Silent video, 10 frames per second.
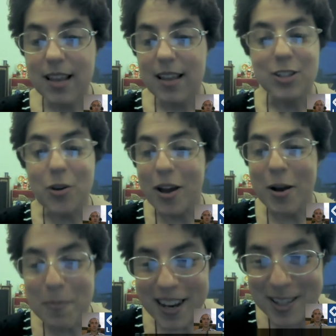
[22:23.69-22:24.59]
So I hope
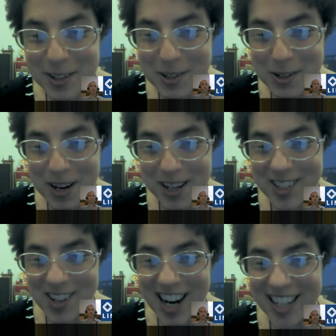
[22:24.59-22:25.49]
that answers your
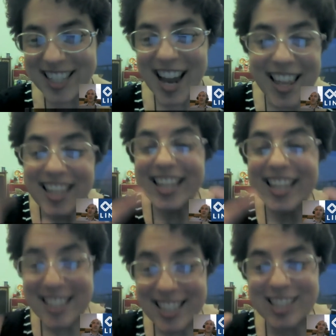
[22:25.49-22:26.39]
question, Dragon. I think
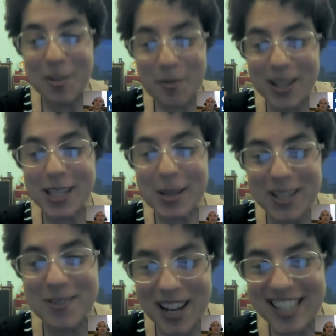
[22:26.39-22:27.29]
it's a really big
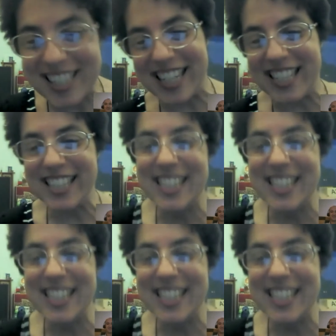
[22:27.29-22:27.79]
question.